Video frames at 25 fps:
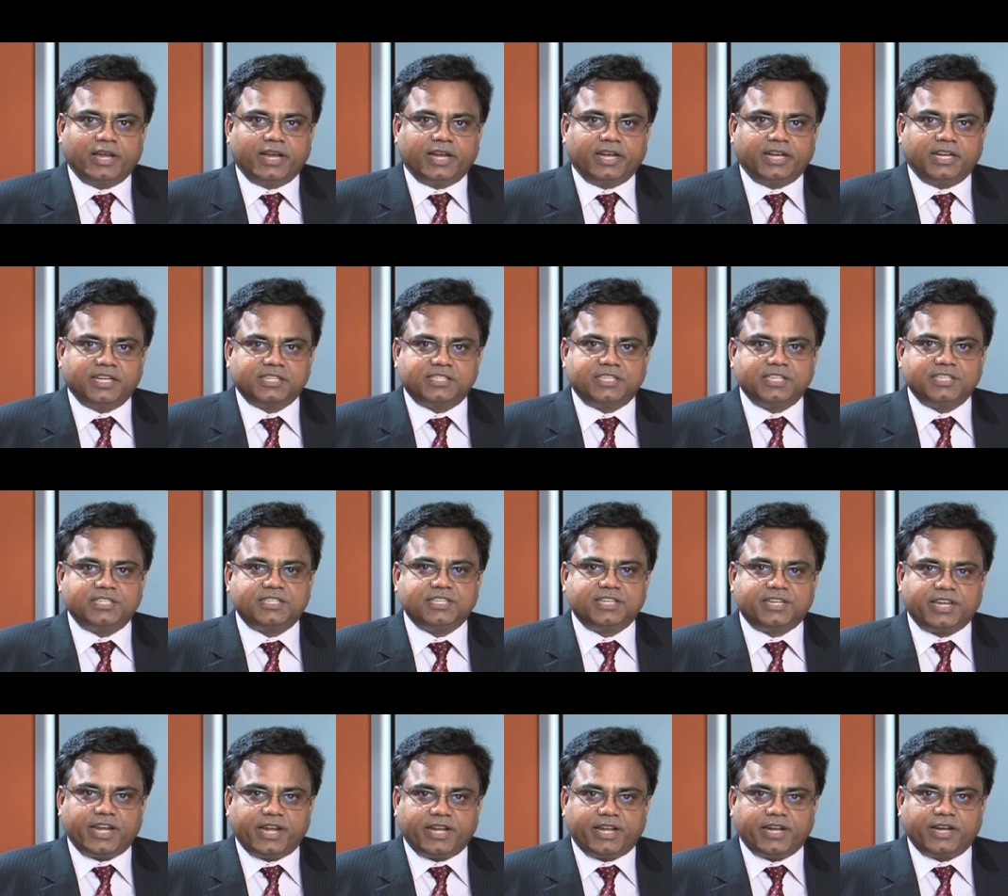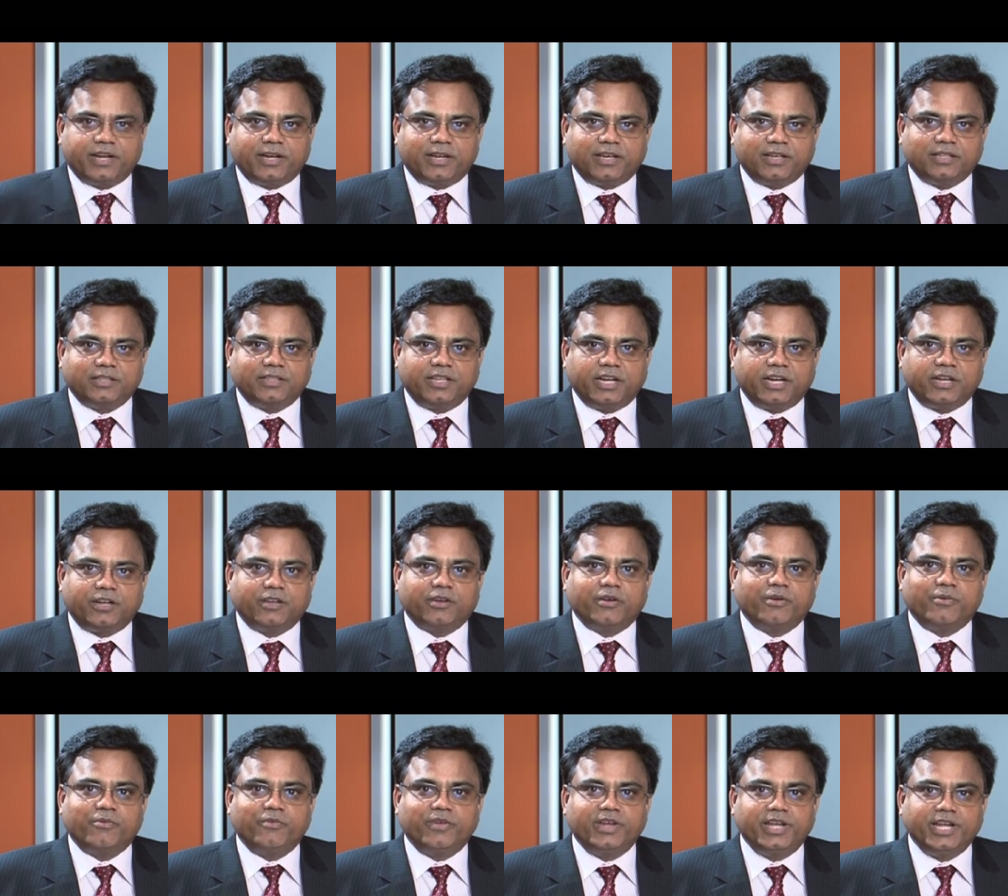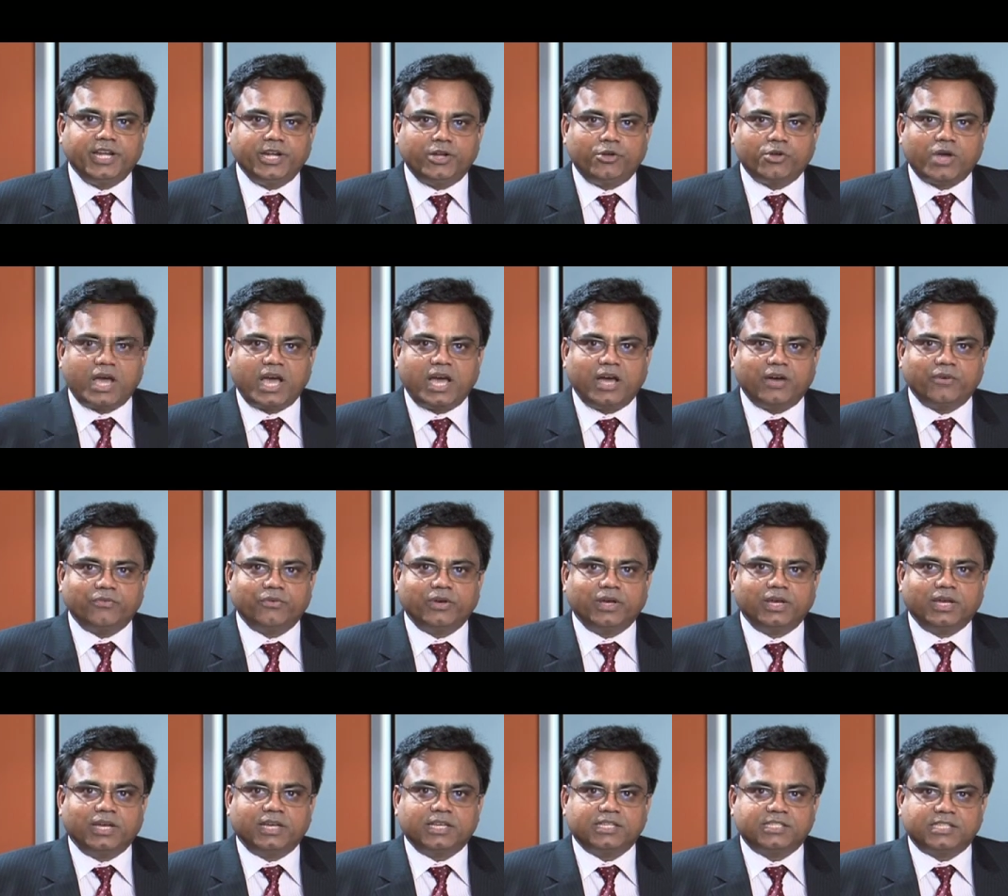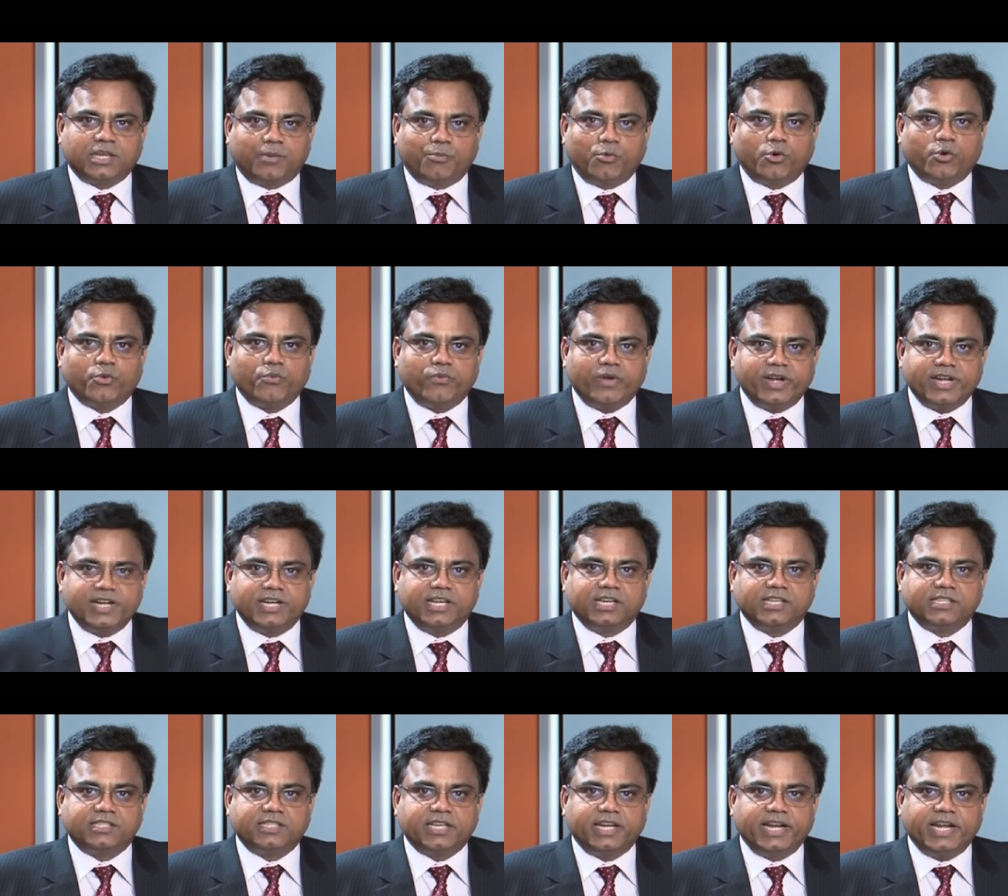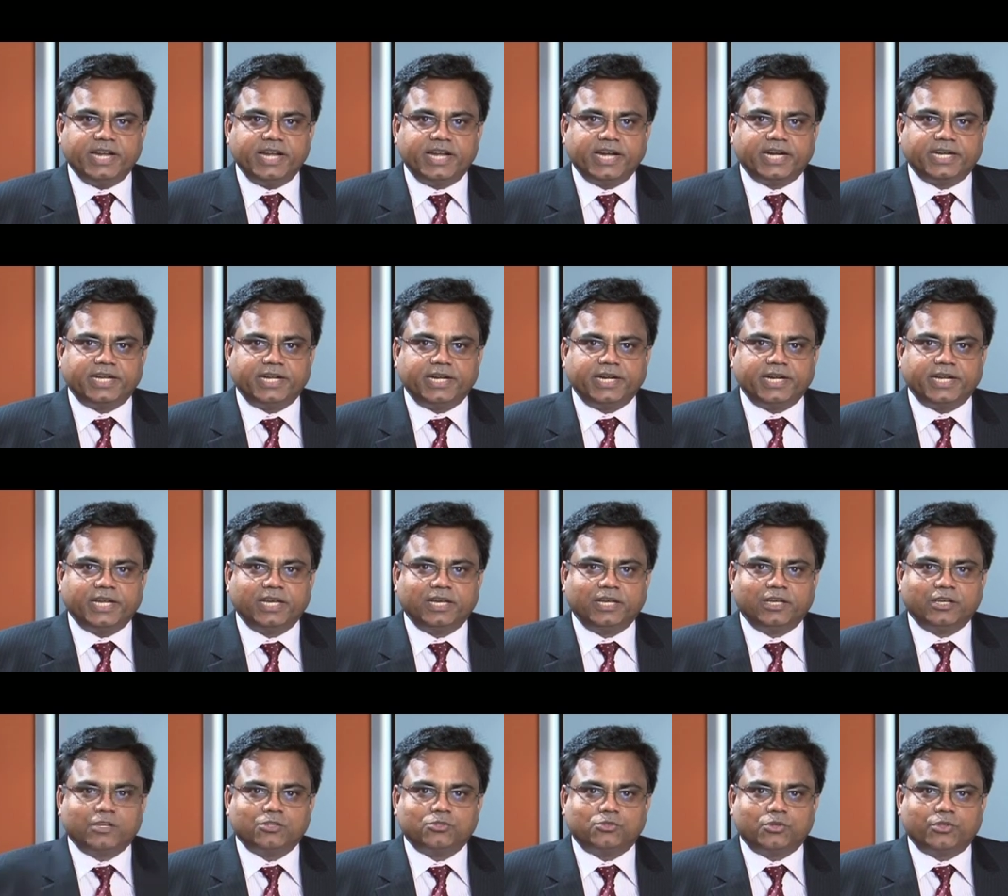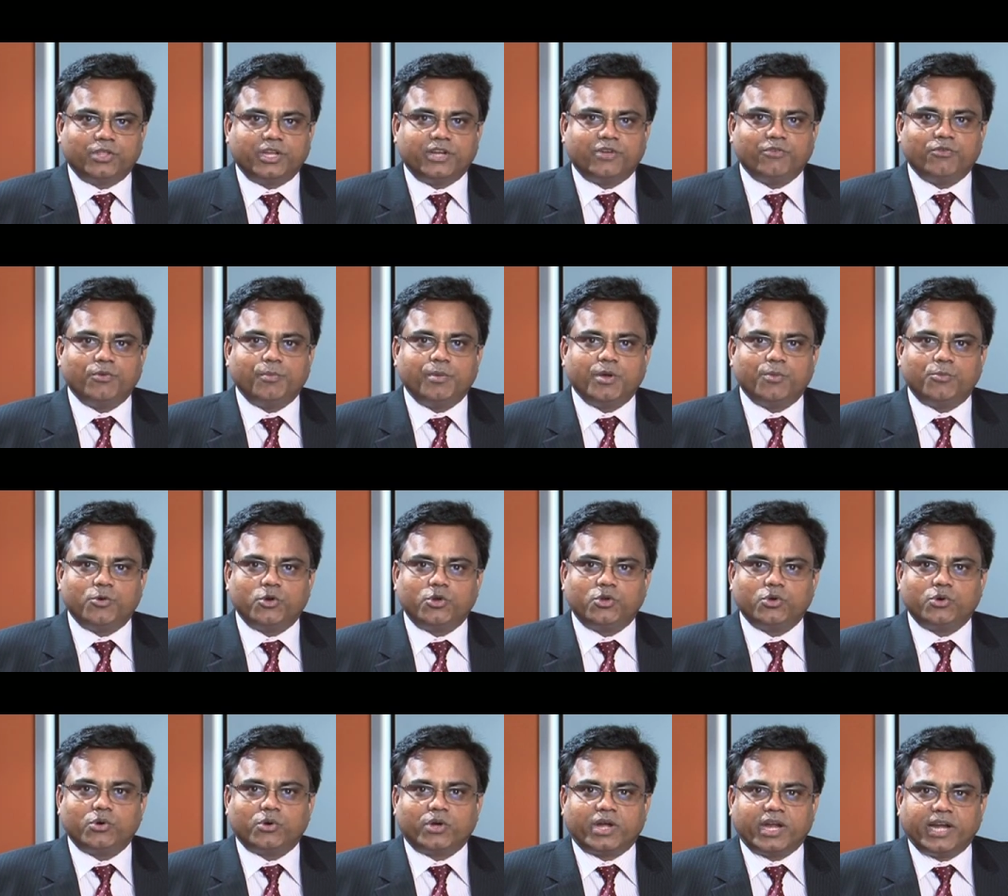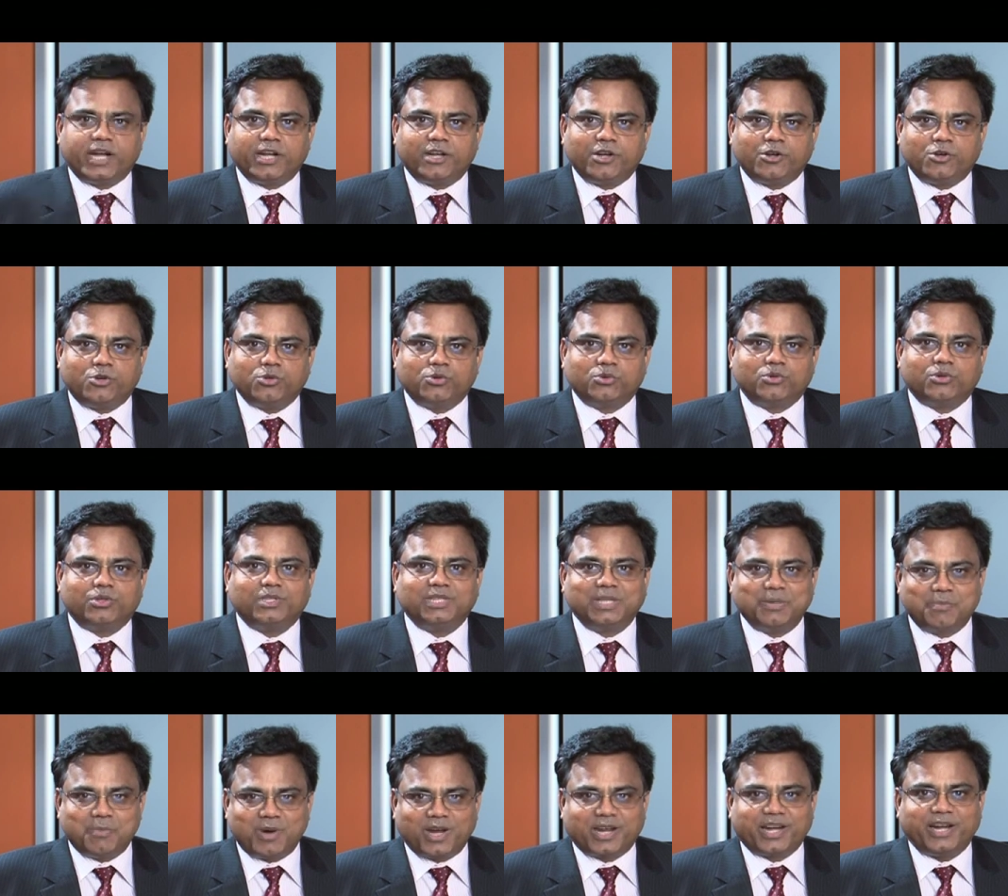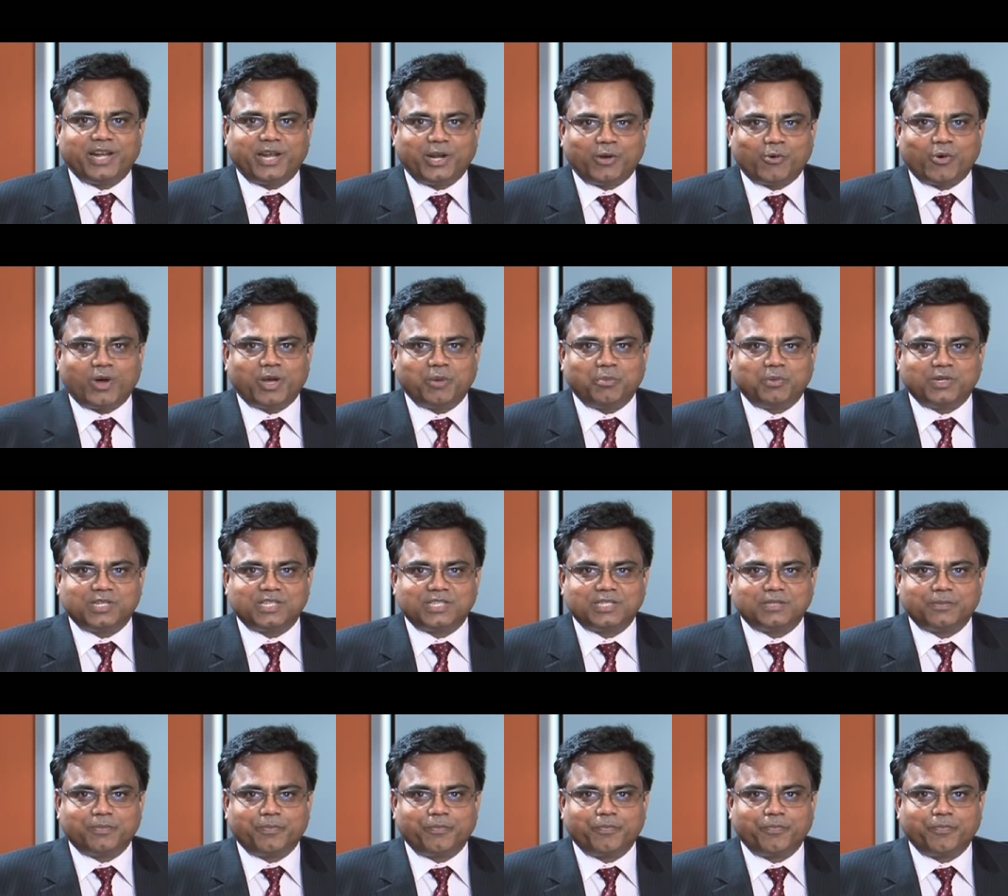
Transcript: necessitated that we need to have some more vendors inducted so that we will be able to cater to the market requirements.